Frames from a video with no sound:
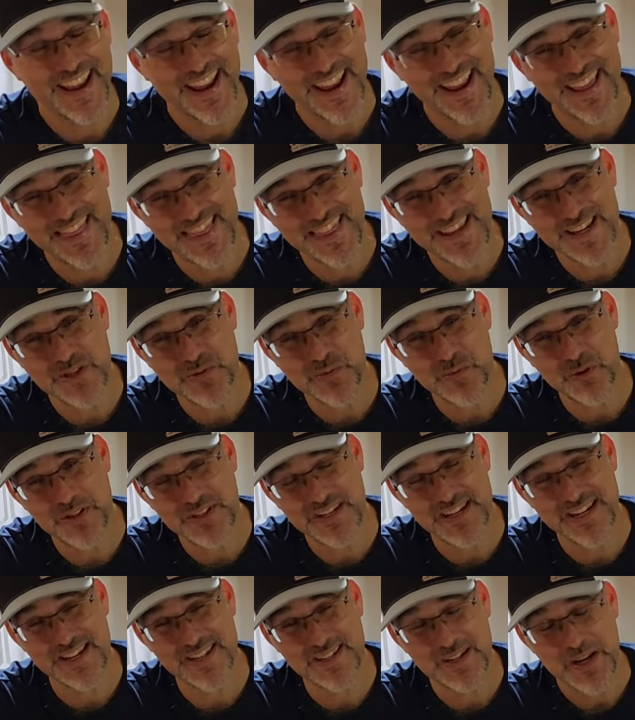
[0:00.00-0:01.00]
And this
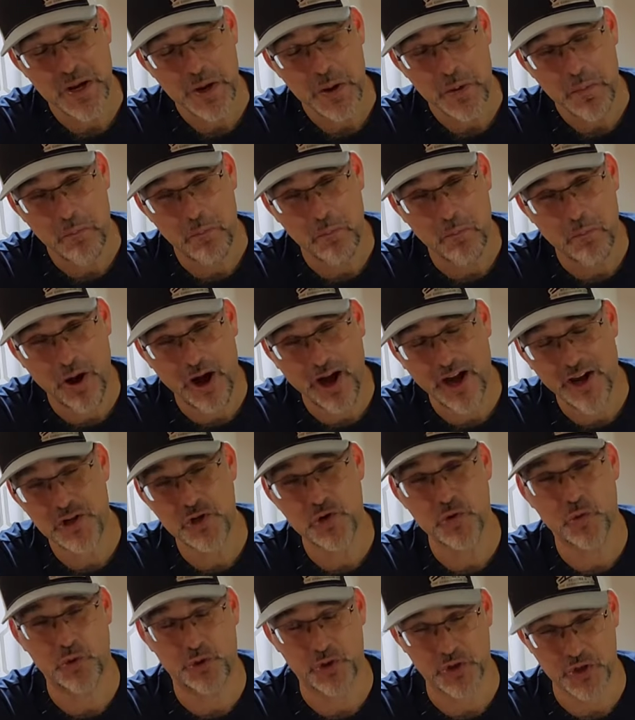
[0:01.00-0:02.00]
was his
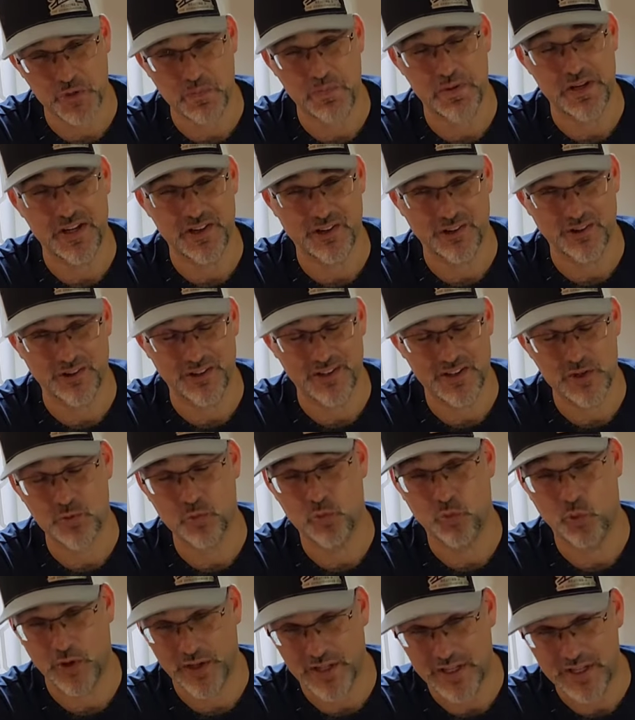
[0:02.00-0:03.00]
module speaker, is
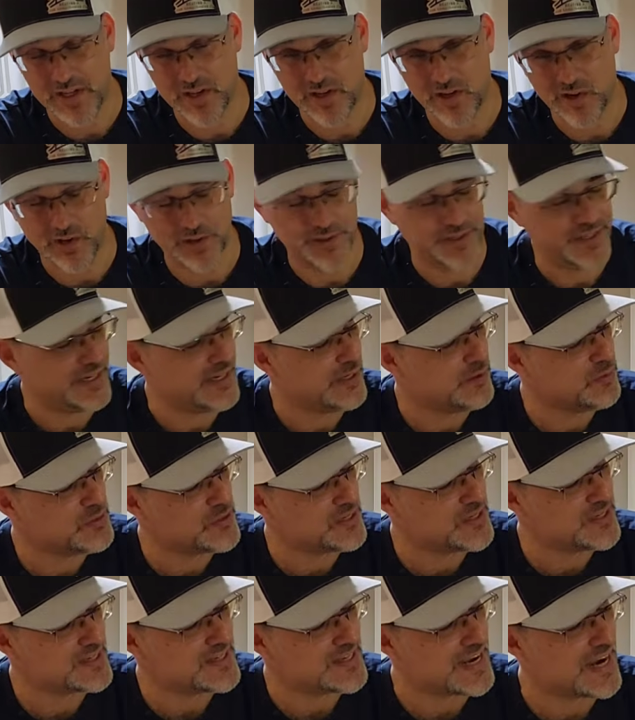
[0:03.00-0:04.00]
what he called it. And it
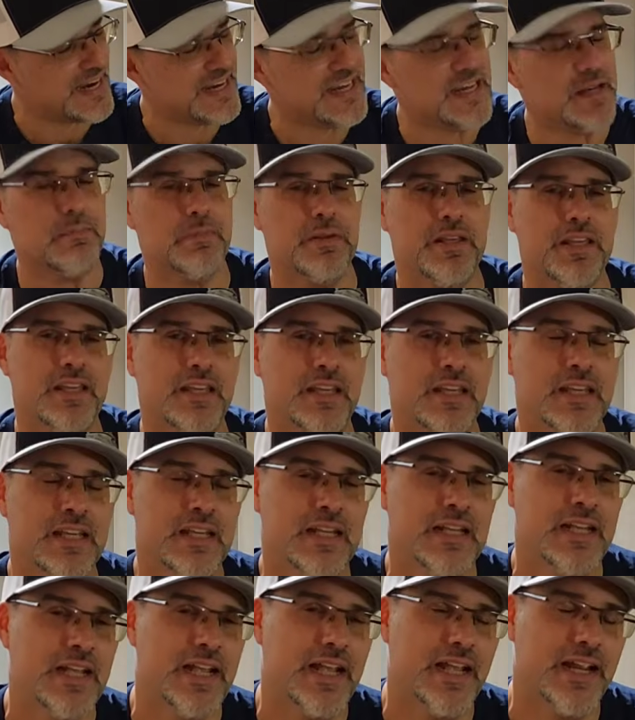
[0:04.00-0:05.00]
was designed to be
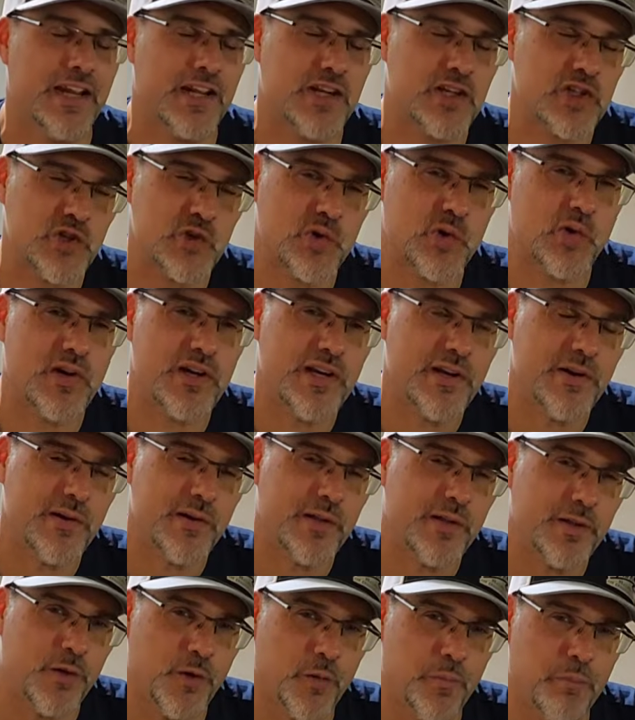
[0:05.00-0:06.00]
an
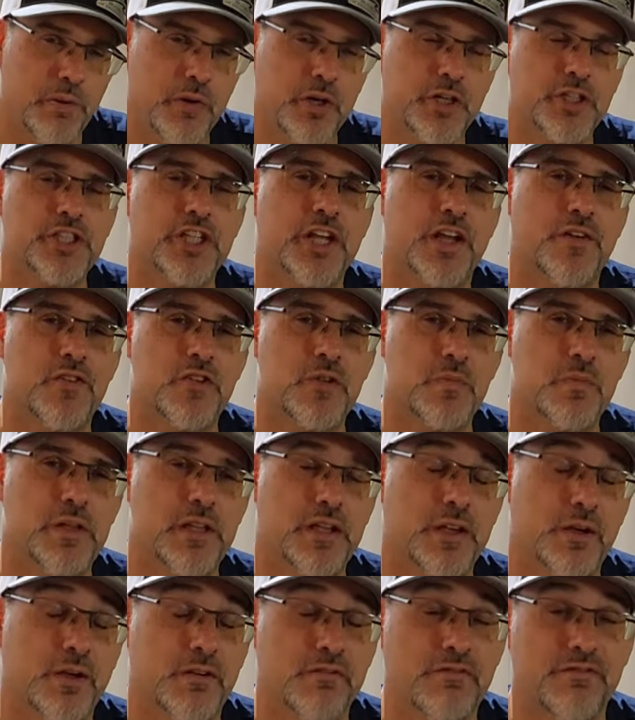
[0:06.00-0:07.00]
extraordinary little bookshelf
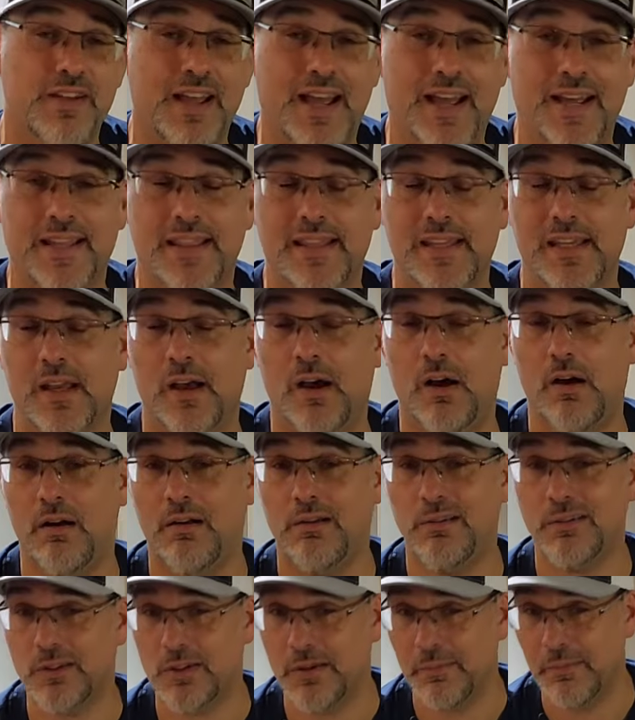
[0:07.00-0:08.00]
speaker. In fact, the
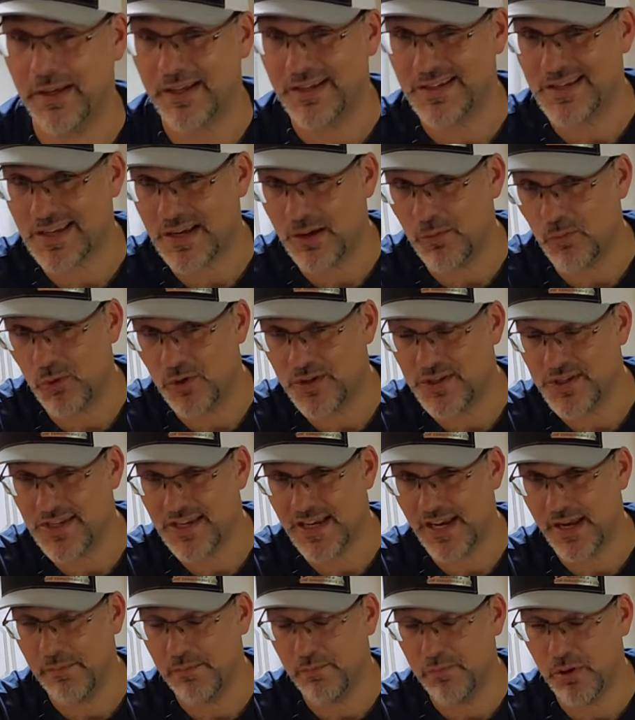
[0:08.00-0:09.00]
ultimate, some would
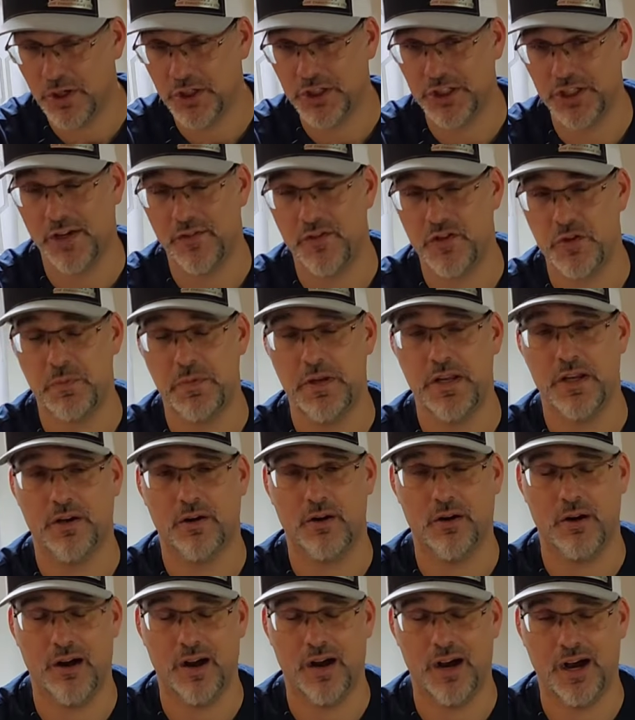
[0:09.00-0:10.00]
say, bookshelf
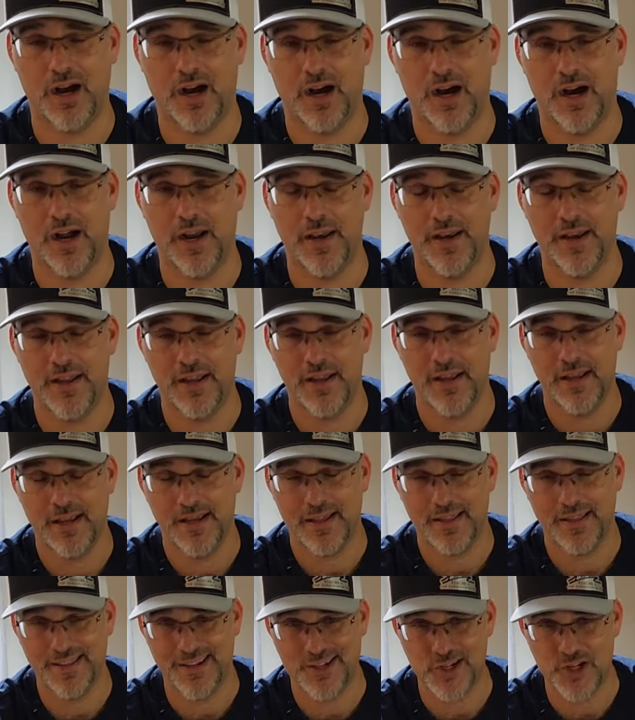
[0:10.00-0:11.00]
speaker on
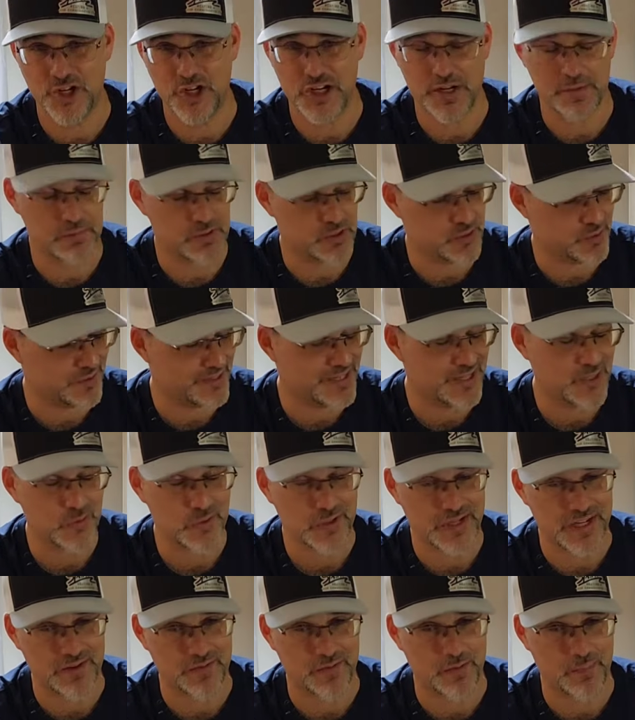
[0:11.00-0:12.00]
the cheap. So these
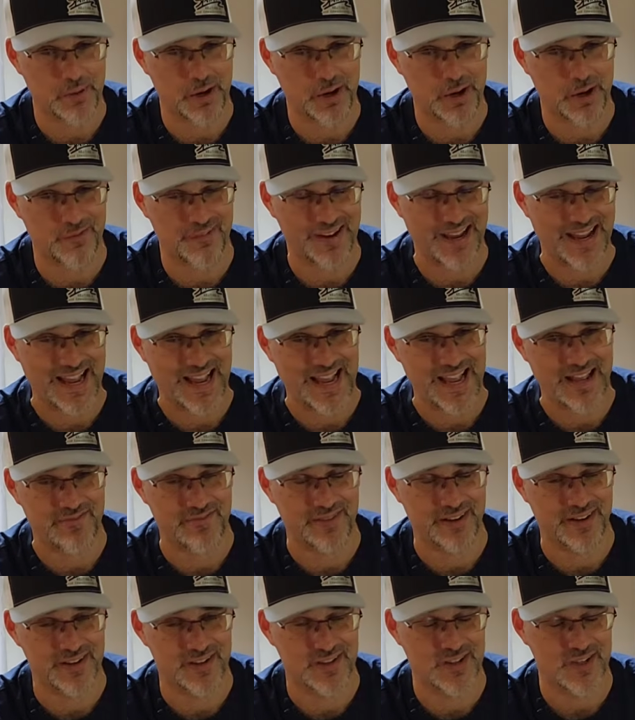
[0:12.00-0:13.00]
would give a pair of
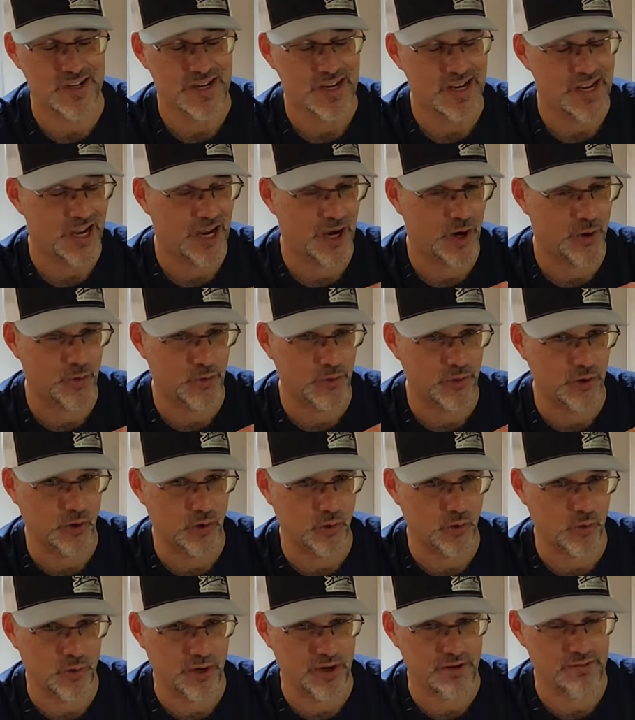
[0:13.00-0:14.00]
Advents a
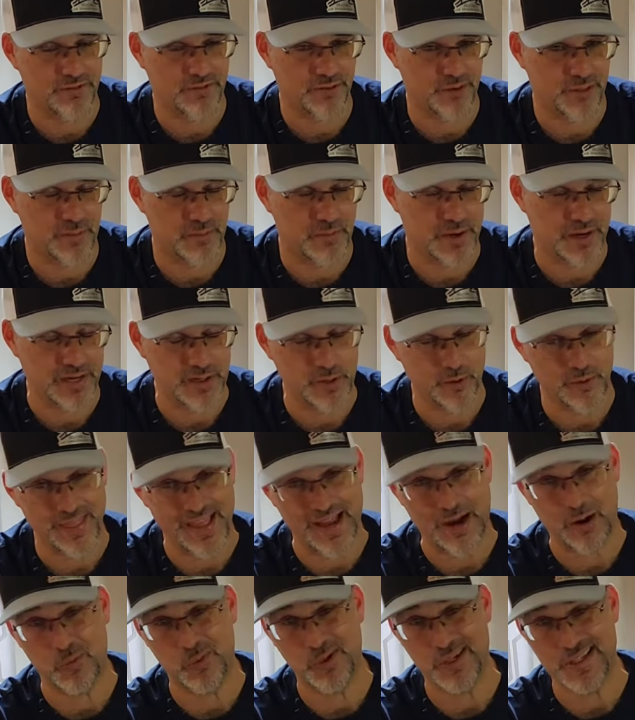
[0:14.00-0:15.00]
real run for the money, or
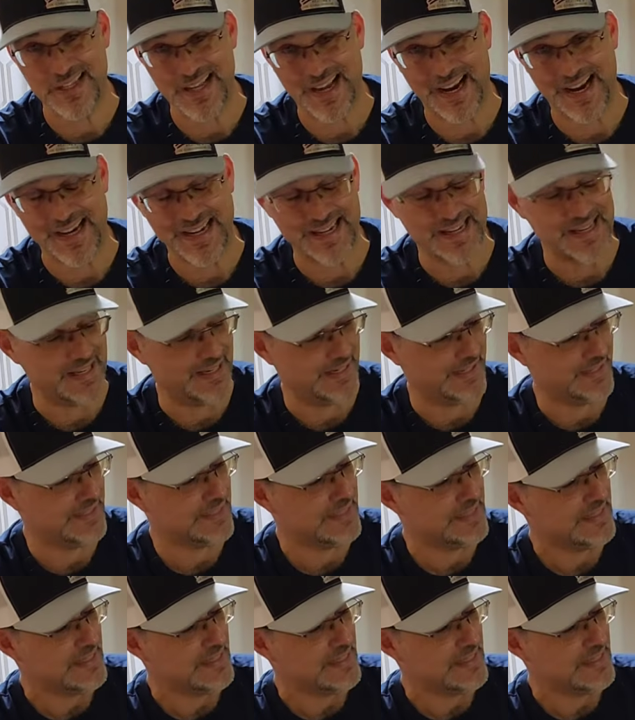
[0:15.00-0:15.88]
that was the idea.